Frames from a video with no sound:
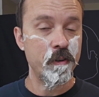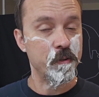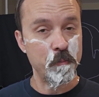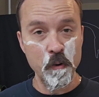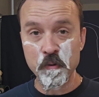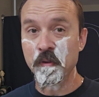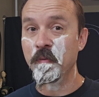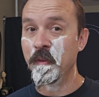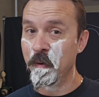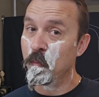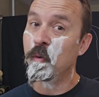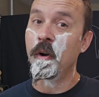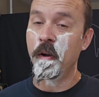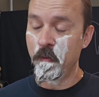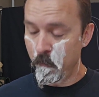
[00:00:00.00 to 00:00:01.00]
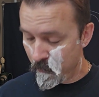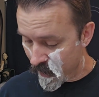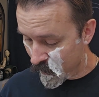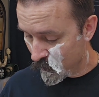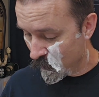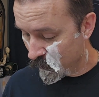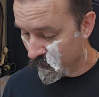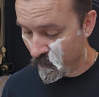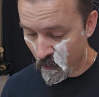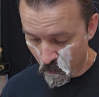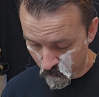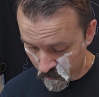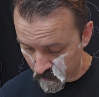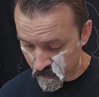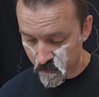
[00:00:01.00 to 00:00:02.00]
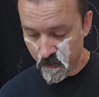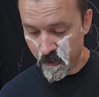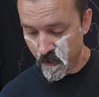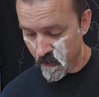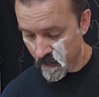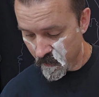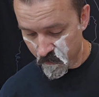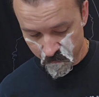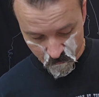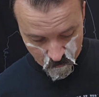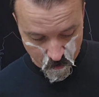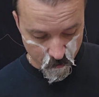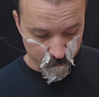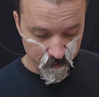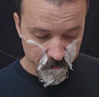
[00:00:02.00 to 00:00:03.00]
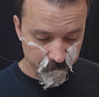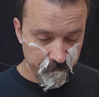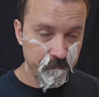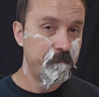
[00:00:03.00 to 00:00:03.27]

as most of them were on the payroll the lawyers, the lawmen.